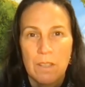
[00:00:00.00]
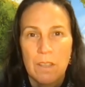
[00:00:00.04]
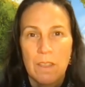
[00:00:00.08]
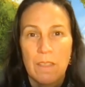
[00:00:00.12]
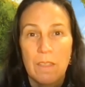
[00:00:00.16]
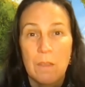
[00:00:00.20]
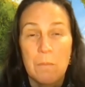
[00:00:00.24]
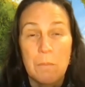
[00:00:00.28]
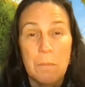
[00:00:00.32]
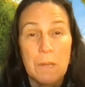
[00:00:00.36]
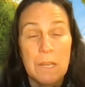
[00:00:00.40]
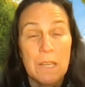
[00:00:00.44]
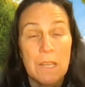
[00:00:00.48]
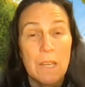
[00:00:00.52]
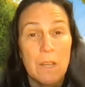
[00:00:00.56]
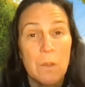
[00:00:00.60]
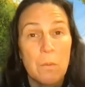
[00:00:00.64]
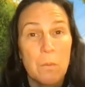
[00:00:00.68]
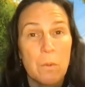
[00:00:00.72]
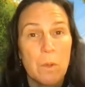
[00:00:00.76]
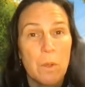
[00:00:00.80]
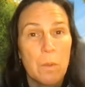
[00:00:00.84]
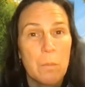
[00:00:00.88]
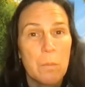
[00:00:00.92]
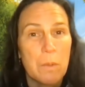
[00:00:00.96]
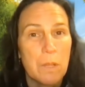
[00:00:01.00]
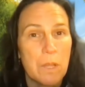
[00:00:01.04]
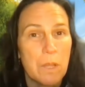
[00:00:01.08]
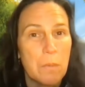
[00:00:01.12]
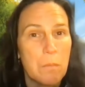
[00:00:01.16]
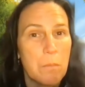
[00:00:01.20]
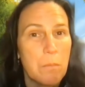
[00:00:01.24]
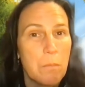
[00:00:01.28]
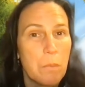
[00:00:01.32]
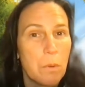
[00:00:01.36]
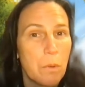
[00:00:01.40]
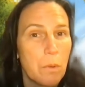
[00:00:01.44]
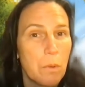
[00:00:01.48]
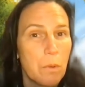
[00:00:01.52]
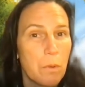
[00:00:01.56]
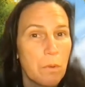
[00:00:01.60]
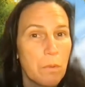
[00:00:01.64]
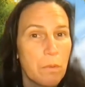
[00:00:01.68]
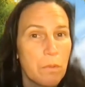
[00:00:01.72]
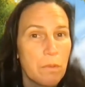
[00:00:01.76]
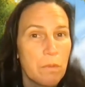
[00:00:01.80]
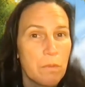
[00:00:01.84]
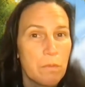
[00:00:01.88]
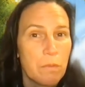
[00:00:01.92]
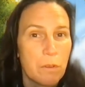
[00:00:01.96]
The meeting will be both
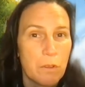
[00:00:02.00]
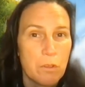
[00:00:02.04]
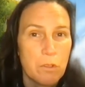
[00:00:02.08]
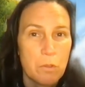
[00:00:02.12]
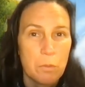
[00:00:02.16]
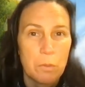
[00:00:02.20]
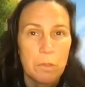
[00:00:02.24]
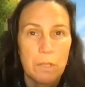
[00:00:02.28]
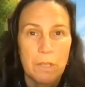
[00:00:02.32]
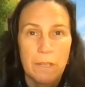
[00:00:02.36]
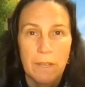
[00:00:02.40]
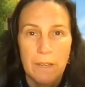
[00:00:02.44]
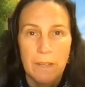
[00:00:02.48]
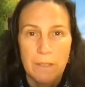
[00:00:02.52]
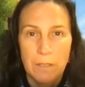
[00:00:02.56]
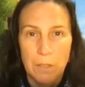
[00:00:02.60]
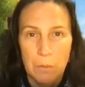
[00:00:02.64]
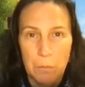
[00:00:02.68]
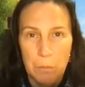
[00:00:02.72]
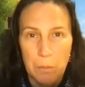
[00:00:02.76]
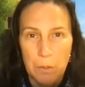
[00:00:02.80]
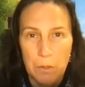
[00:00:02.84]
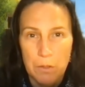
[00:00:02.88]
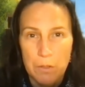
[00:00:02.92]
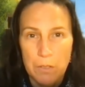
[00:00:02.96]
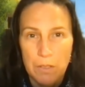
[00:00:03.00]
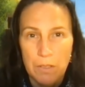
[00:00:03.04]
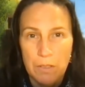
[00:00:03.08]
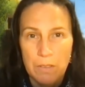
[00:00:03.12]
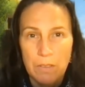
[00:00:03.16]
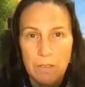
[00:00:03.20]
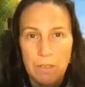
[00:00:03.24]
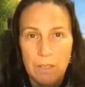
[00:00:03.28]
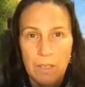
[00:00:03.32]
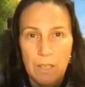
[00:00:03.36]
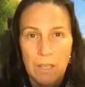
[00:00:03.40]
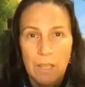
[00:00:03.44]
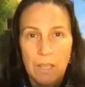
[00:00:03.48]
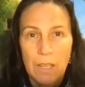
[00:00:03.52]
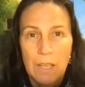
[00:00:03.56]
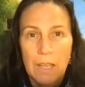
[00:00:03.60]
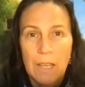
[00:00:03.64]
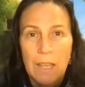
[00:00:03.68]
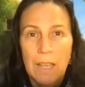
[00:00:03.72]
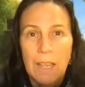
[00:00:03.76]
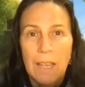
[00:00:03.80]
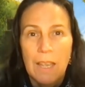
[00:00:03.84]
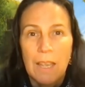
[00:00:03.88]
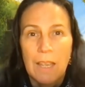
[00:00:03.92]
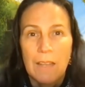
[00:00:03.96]
virtual and in person,
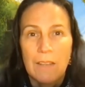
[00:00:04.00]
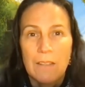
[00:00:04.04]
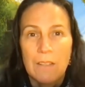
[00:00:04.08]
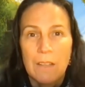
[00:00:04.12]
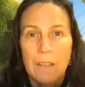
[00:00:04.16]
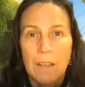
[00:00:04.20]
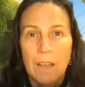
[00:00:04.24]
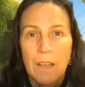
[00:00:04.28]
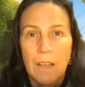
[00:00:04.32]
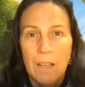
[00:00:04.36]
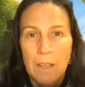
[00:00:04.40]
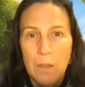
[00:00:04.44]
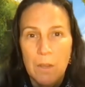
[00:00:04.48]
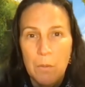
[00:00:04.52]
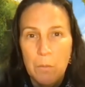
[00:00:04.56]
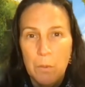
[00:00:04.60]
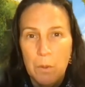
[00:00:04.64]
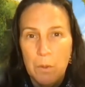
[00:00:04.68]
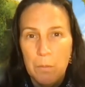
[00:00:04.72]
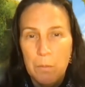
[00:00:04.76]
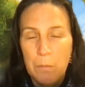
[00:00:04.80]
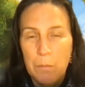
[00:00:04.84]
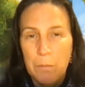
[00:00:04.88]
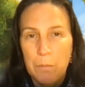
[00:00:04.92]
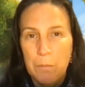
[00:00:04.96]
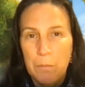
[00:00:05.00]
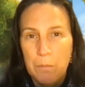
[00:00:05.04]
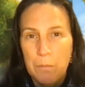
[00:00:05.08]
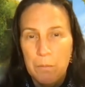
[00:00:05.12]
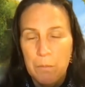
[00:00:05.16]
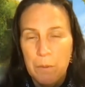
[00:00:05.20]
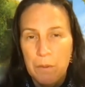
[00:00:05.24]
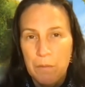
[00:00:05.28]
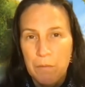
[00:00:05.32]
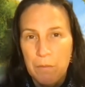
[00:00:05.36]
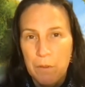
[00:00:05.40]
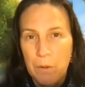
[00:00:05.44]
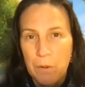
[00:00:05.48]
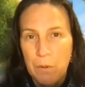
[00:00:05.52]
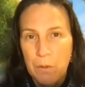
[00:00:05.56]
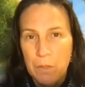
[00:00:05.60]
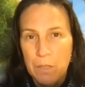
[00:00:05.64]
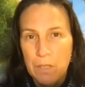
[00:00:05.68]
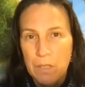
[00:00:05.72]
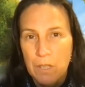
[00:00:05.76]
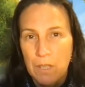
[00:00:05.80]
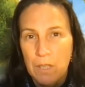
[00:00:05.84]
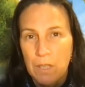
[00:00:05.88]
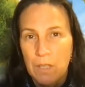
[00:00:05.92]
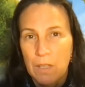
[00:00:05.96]
and I will be
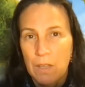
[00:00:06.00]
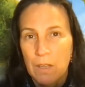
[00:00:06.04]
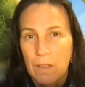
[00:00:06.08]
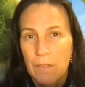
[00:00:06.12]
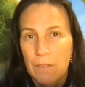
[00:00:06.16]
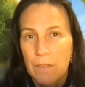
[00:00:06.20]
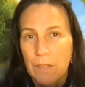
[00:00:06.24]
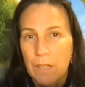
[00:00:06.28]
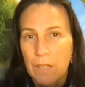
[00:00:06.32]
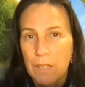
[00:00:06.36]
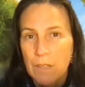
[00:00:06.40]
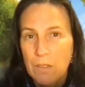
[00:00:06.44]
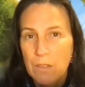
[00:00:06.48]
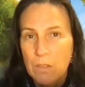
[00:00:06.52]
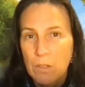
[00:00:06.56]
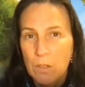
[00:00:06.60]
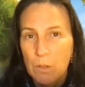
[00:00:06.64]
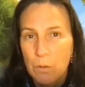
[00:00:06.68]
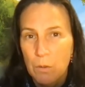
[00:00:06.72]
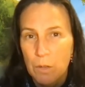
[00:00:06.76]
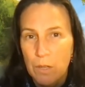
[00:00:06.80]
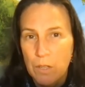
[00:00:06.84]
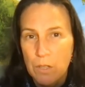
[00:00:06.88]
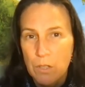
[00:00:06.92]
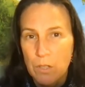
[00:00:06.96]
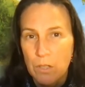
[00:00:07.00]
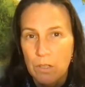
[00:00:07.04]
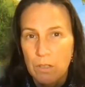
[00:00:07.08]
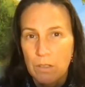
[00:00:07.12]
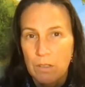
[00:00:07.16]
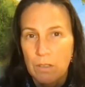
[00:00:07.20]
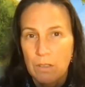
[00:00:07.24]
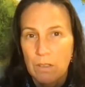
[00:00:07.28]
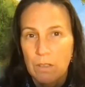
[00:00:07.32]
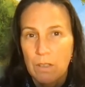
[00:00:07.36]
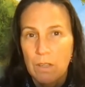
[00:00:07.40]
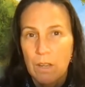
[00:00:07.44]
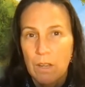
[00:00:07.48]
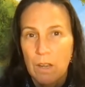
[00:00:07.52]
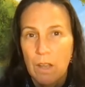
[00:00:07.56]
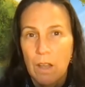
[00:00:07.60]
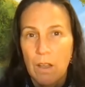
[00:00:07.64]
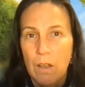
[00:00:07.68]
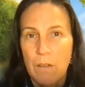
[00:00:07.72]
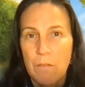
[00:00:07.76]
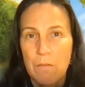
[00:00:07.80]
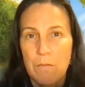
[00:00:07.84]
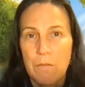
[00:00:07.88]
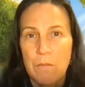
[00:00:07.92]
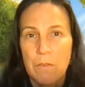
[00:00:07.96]
focusing on the integration
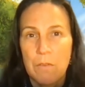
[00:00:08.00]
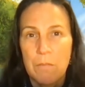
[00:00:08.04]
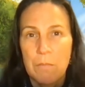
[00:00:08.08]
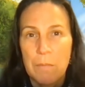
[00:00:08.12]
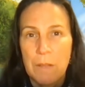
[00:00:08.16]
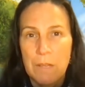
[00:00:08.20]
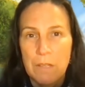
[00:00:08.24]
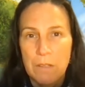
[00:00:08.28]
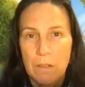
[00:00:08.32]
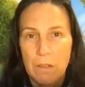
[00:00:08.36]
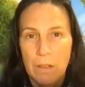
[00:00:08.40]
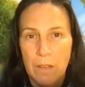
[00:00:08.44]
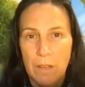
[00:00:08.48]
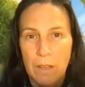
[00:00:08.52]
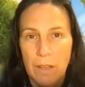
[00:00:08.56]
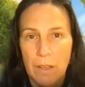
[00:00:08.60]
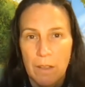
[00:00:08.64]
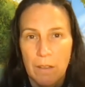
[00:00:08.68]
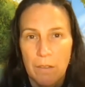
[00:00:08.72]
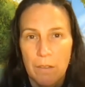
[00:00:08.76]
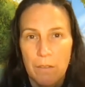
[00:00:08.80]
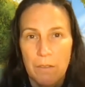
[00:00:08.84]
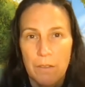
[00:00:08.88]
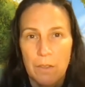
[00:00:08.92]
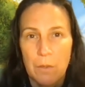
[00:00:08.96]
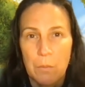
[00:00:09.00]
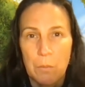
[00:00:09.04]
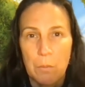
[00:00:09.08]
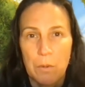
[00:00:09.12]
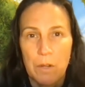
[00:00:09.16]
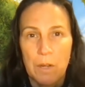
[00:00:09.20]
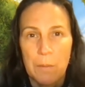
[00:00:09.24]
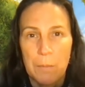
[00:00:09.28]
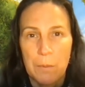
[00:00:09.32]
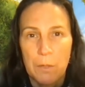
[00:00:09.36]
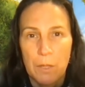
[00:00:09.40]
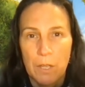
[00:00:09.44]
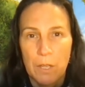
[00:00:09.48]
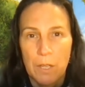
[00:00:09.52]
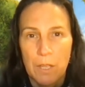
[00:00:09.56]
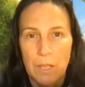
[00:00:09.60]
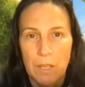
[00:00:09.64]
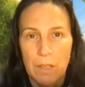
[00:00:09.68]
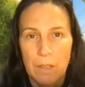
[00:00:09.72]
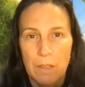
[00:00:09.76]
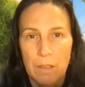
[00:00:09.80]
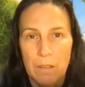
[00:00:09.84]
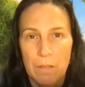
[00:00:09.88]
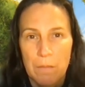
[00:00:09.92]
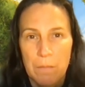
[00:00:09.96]
of mental health in primary
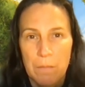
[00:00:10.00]
care.